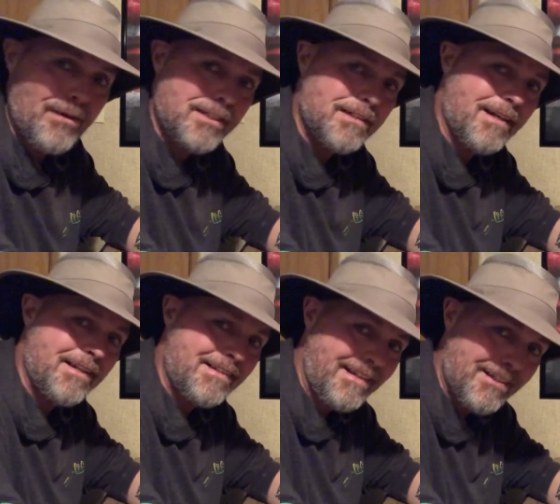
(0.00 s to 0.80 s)
it's not a
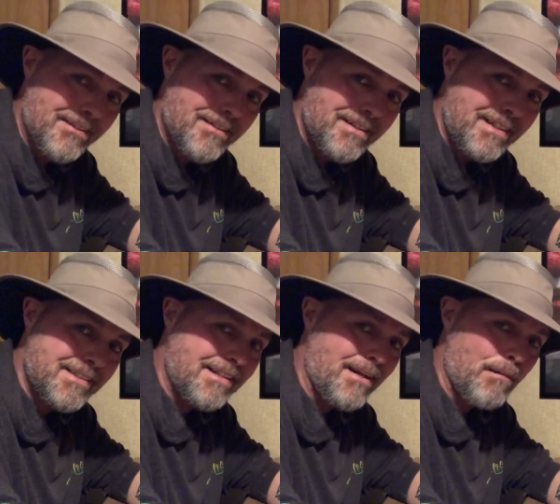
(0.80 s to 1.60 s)
deer.
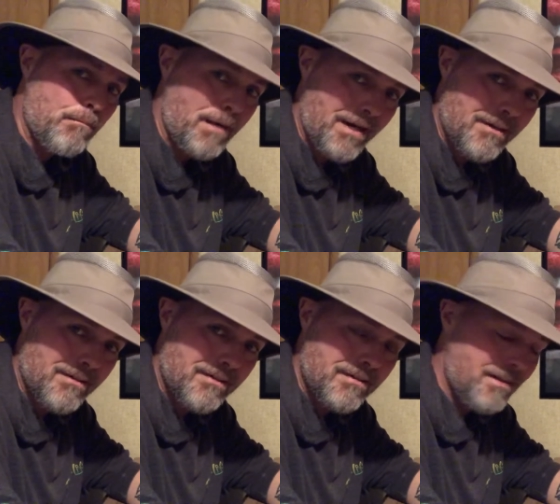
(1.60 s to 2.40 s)
It's not a bear.
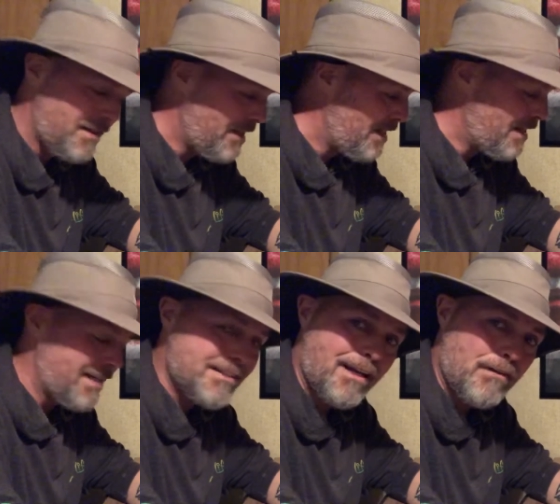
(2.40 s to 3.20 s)

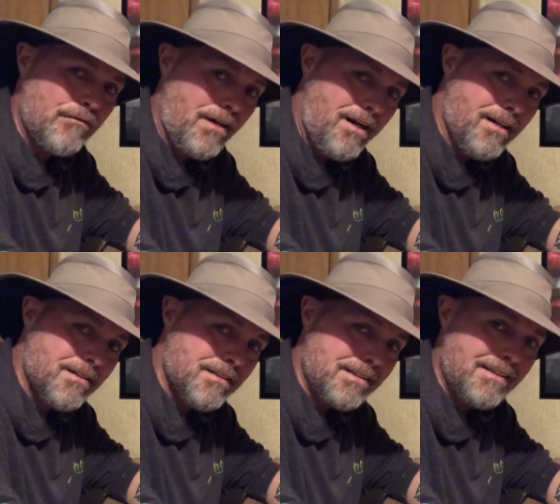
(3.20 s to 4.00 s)
It's not a
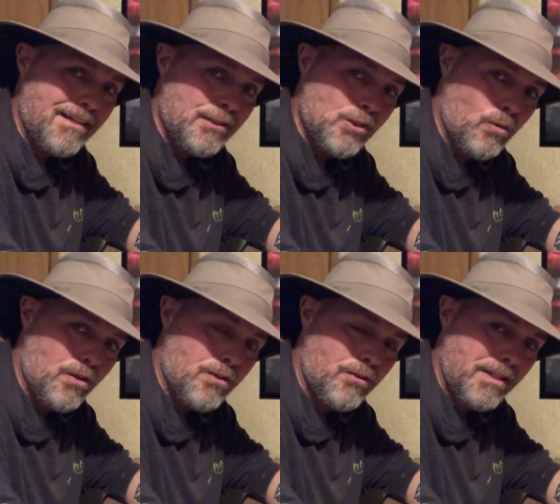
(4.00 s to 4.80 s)
fox. It's not a
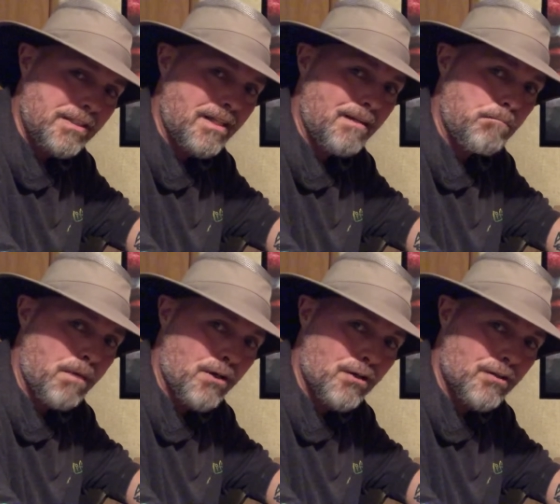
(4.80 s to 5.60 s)
squirrel. It's not a
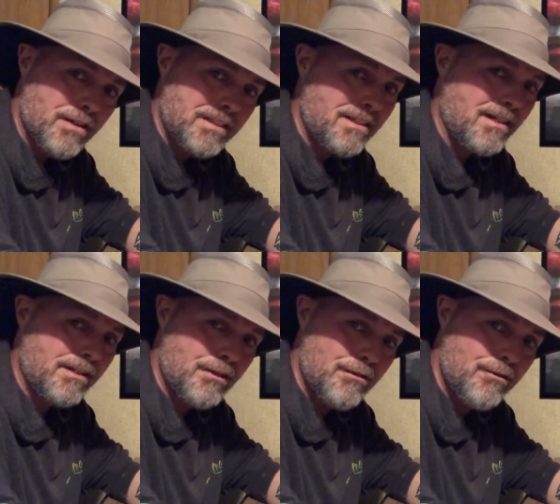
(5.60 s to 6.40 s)
bird. It's not a
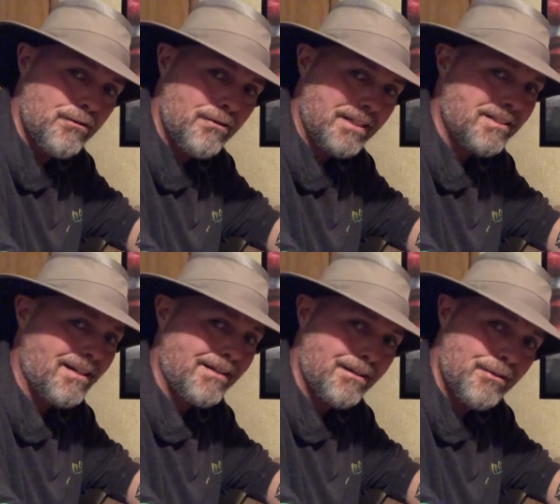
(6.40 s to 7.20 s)
coon. It's not
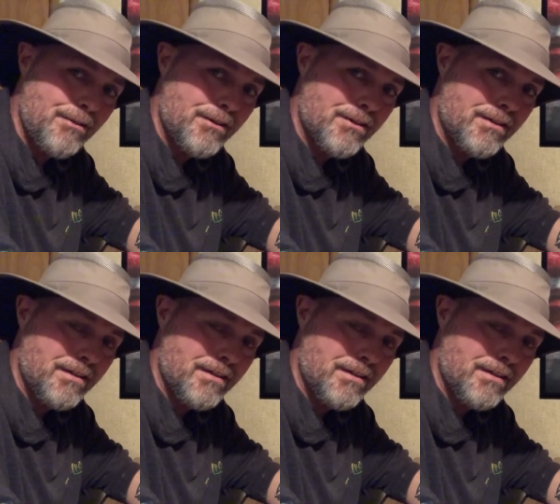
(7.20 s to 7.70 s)
a cougar.